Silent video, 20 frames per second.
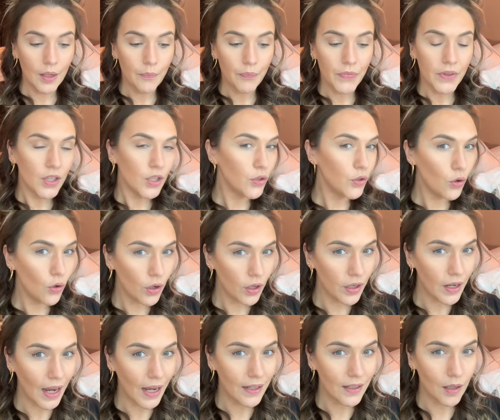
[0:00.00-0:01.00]
you're not going to
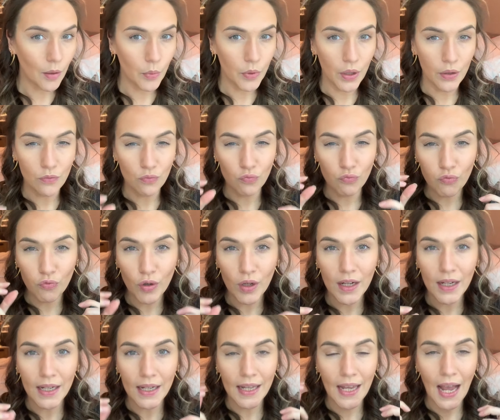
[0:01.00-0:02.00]
end up with those
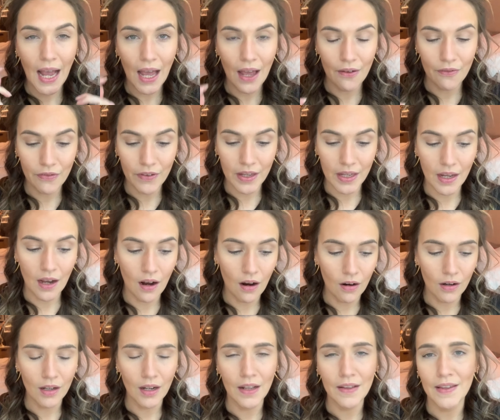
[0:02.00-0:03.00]
really heavy hard
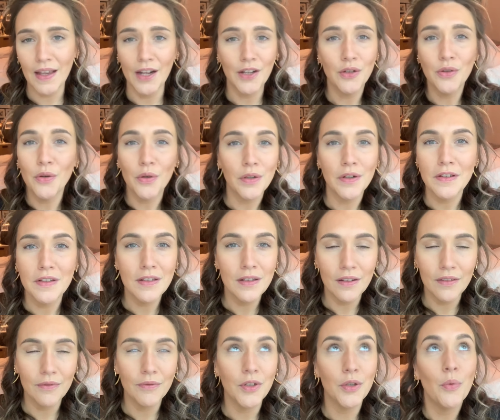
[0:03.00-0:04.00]
lines, and
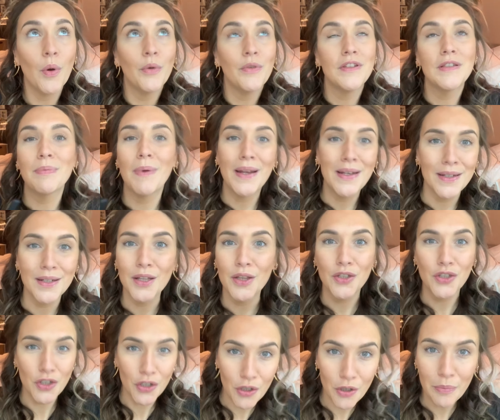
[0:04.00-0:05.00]
you won't spend another
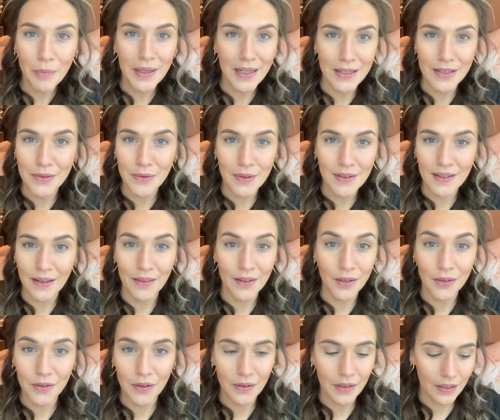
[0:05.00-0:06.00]
2 minutes doing something you
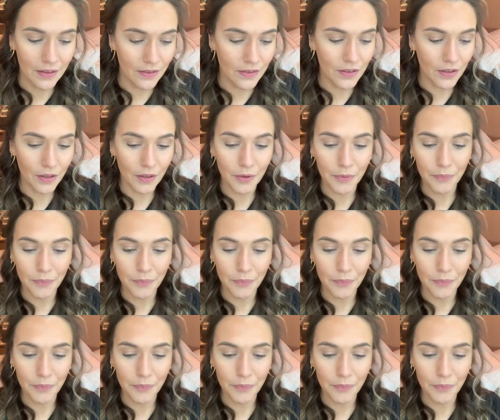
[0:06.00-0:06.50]
don't need to do.